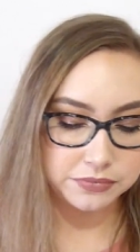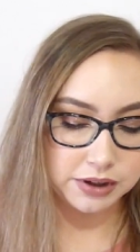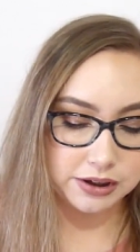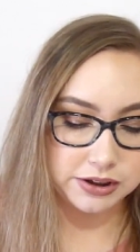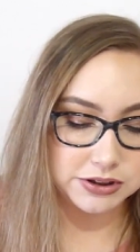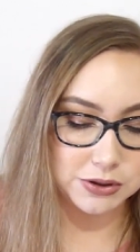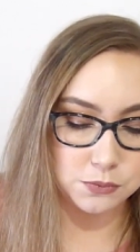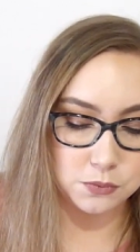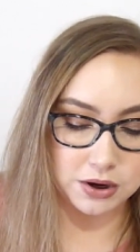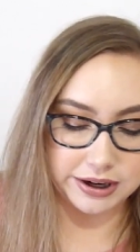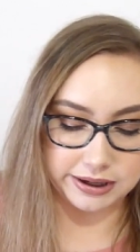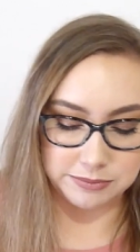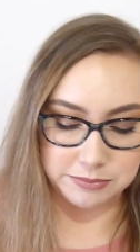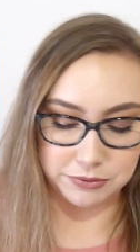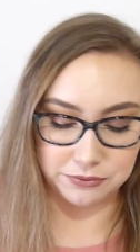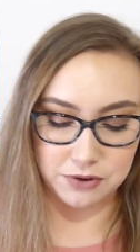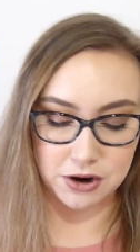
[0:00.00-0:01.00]
So what
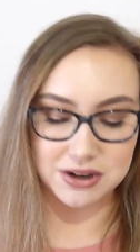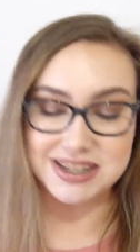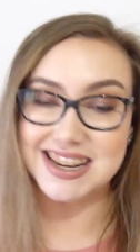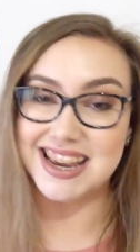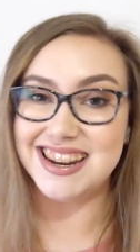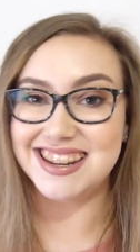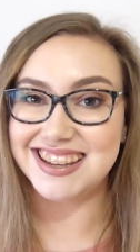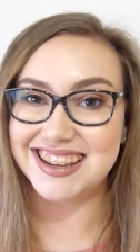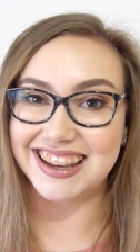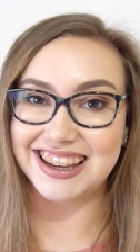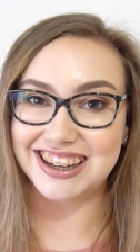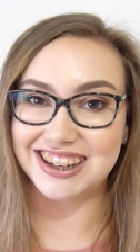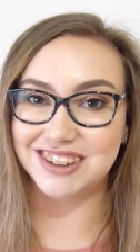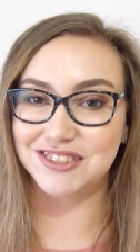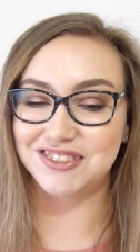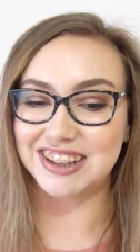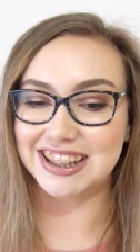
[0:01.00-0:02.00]
I'm rotating
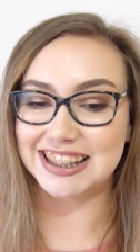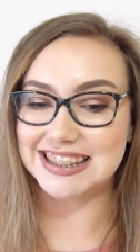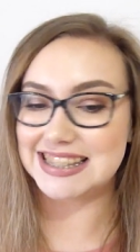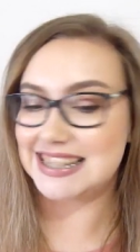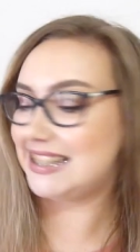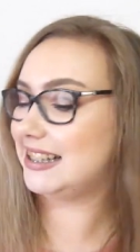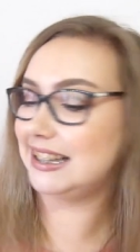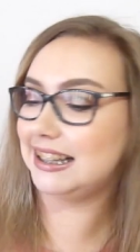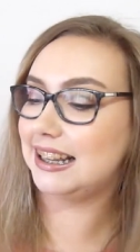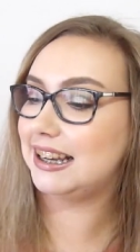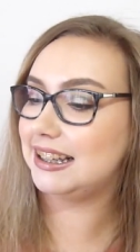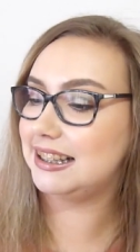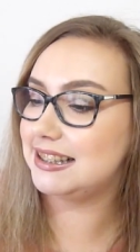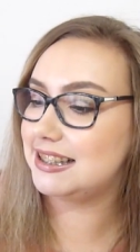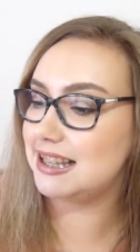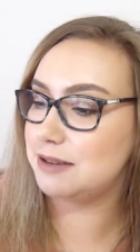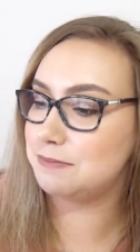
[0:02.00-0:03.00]
in for concealer
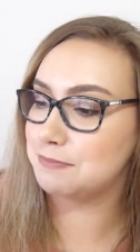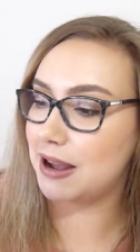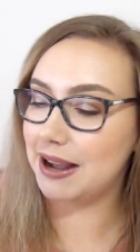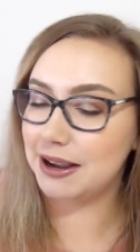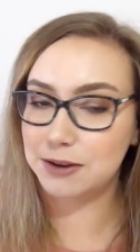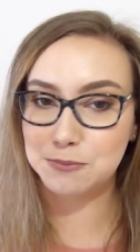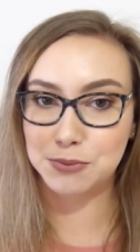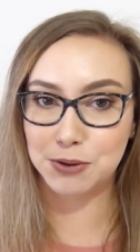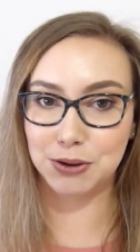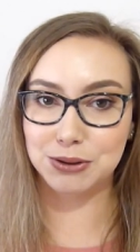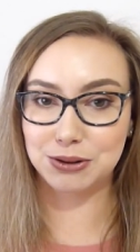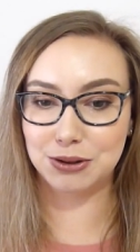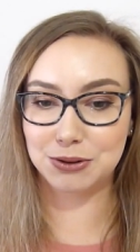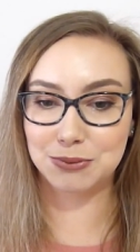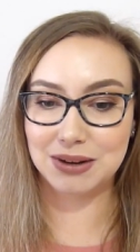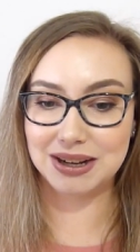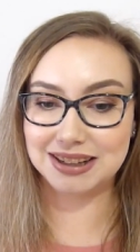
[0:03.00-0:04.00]
is the MAC Pro
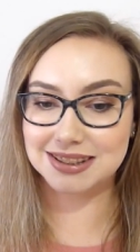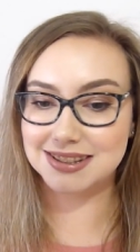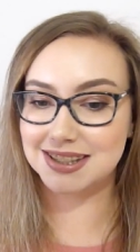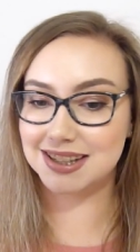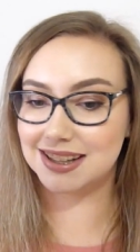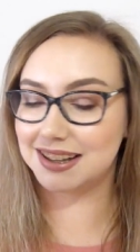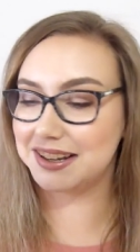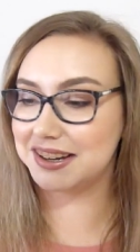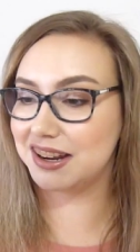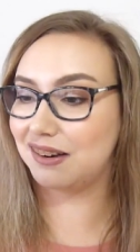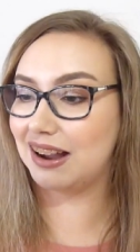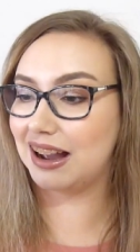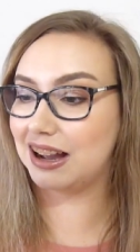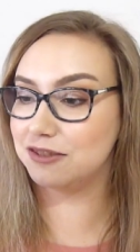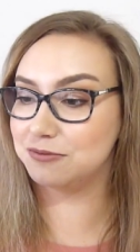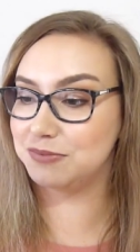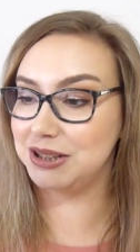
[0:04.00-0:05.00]
Longwear Concealer. Now I
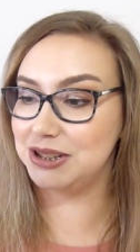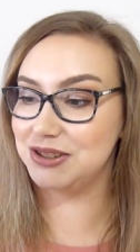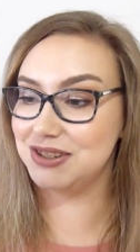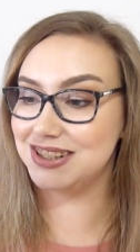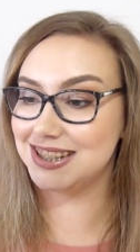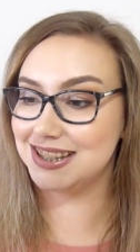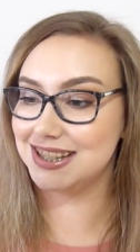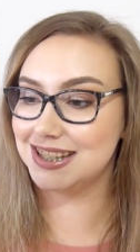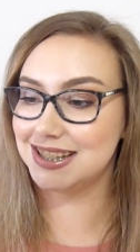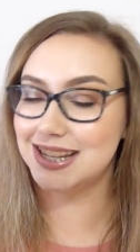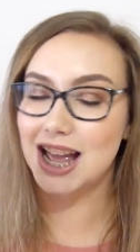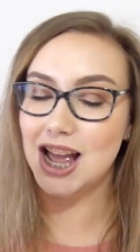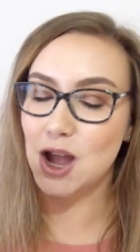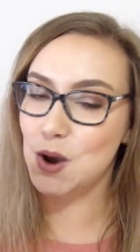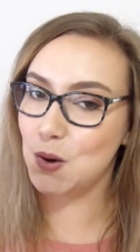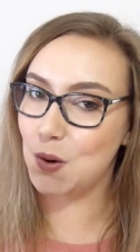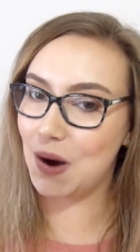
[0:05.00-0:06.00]
have been using this
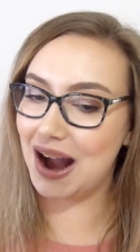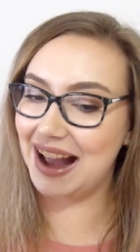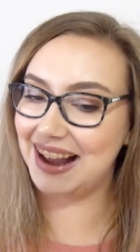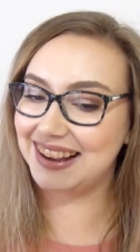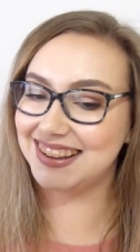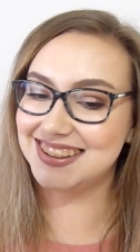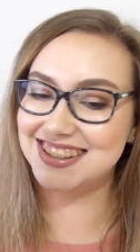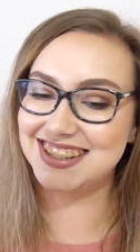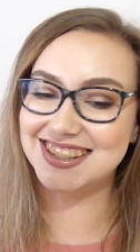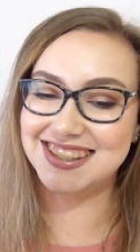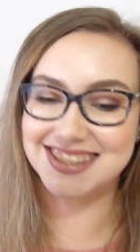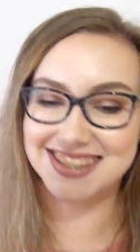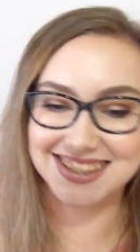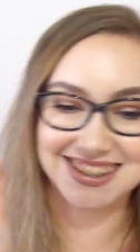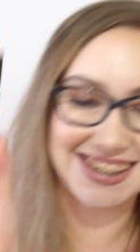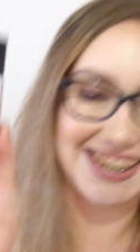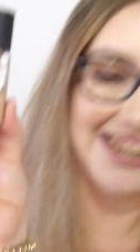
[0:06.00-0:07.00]
quite
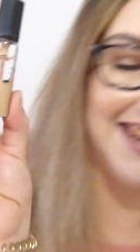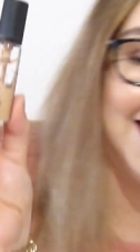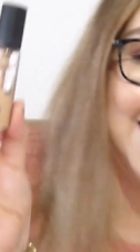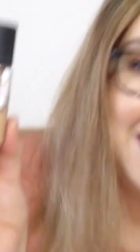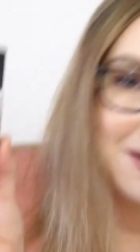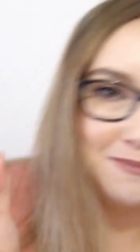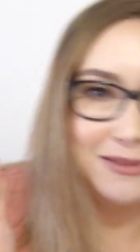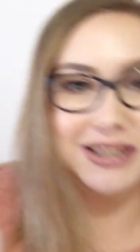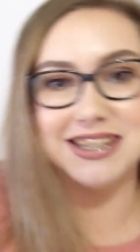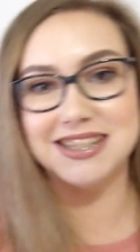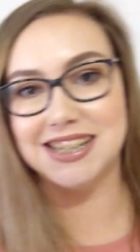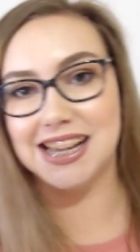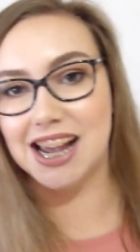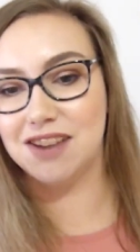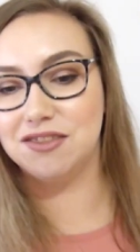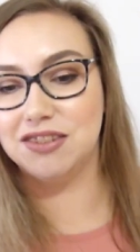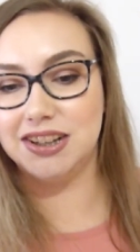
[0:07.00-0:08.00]
consistently, but since I
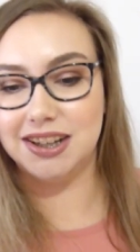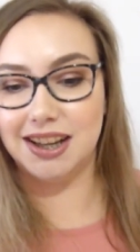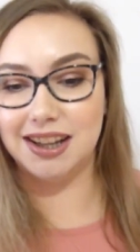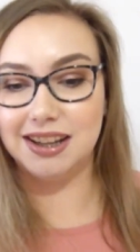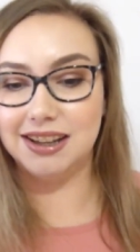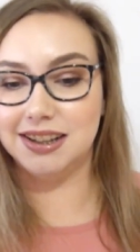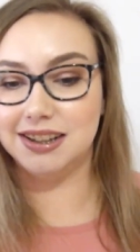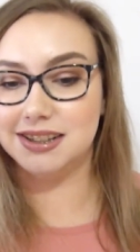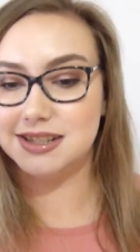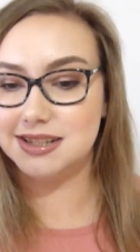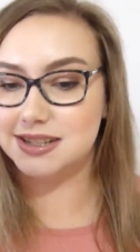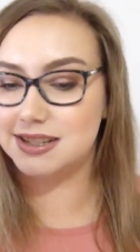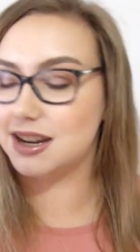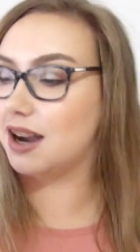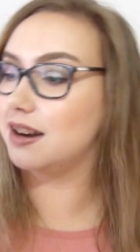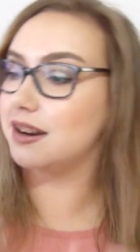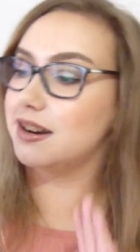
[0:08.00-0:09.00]
haven't
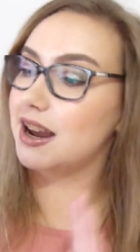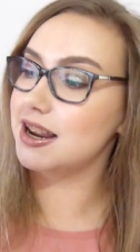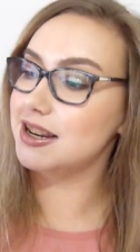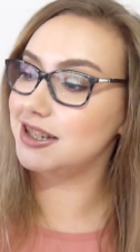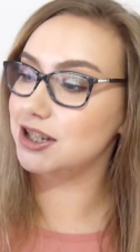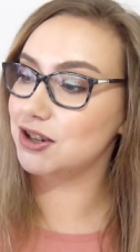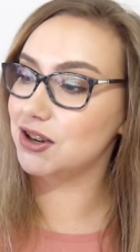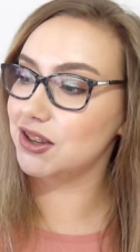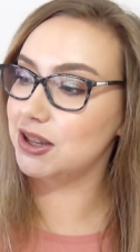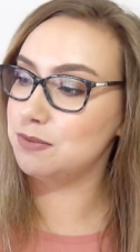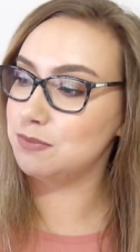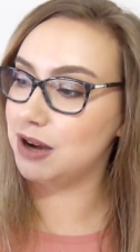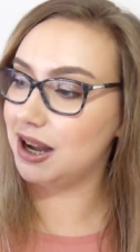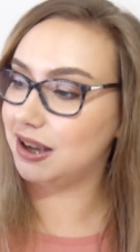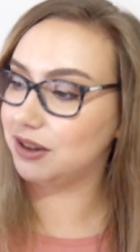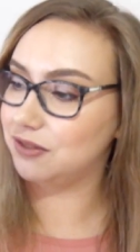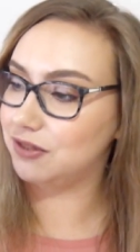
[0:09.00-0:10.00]
started, I did only
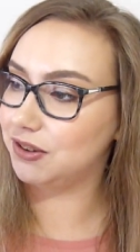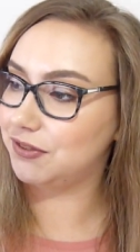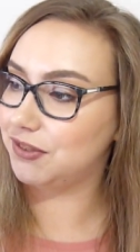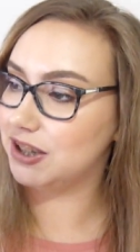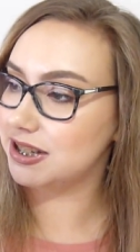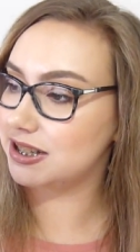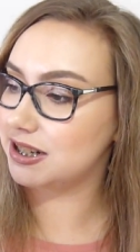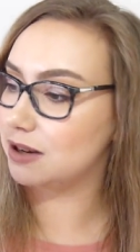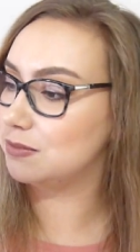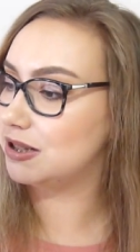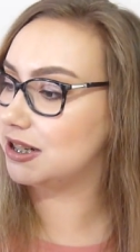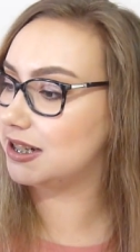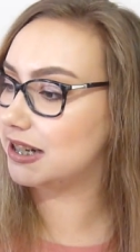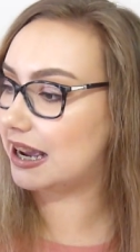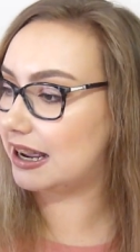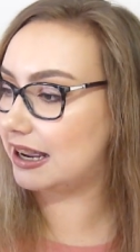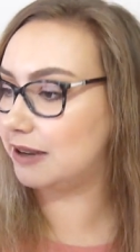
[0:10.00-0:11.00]
mark it for the first time
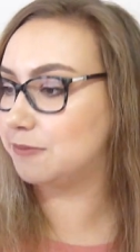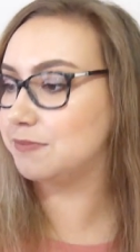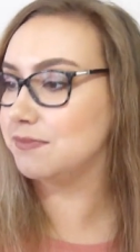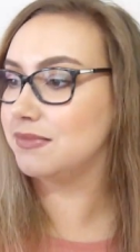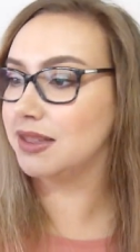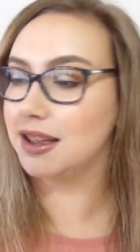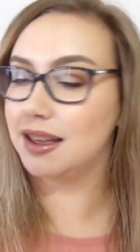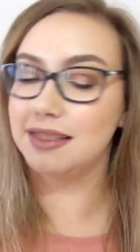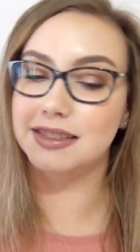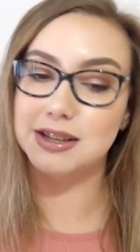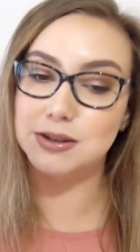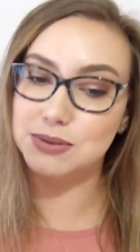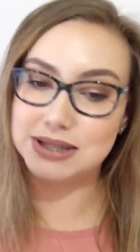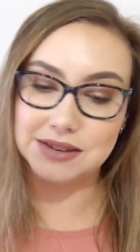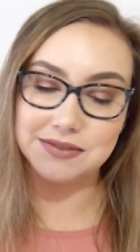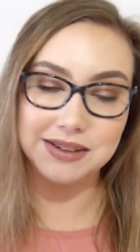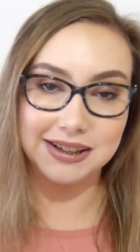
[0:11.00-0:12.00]
today. This will
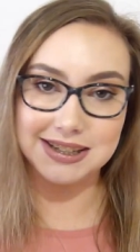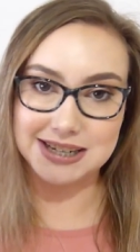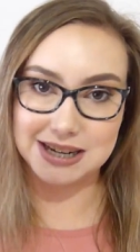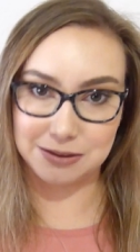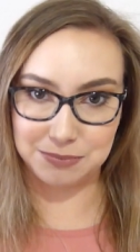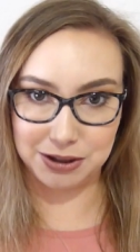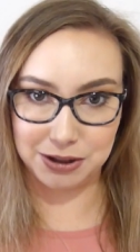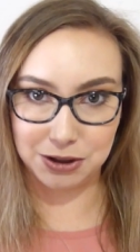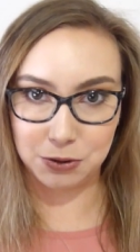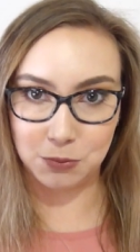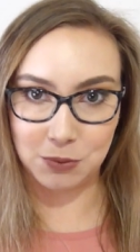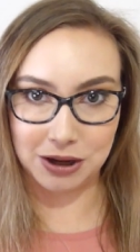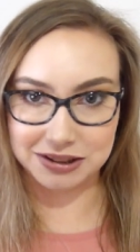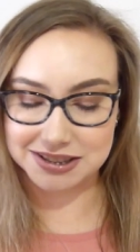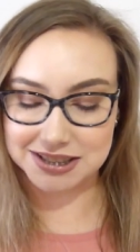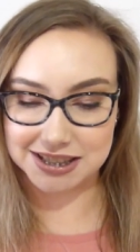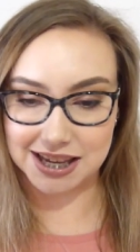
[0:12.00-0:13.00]
definitely take me a little
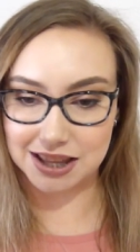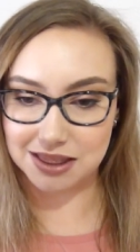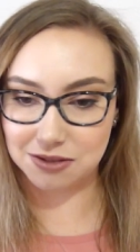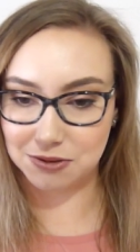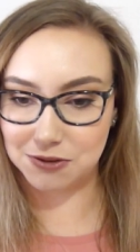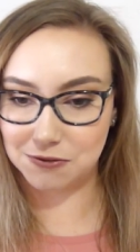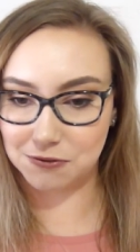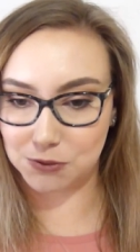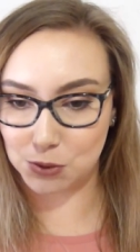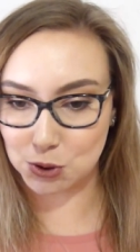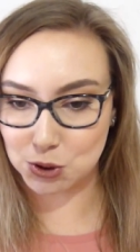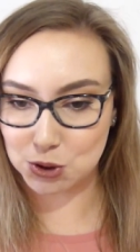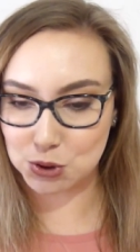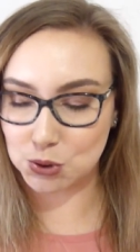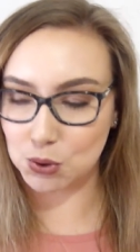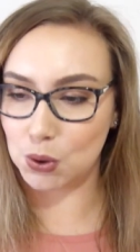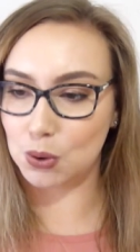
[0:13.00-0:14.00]
while to get through for
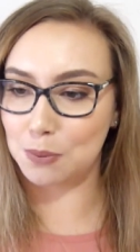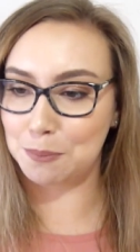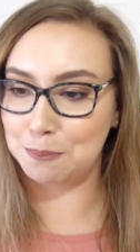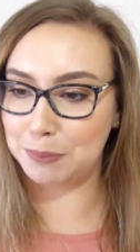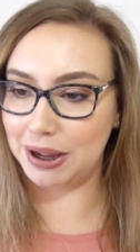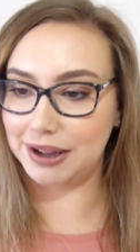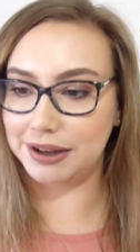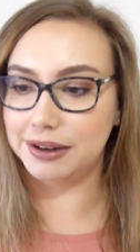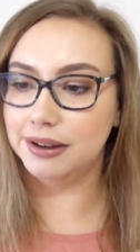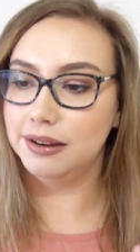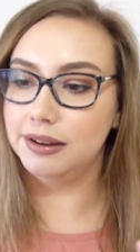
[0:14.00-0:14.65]
sure, but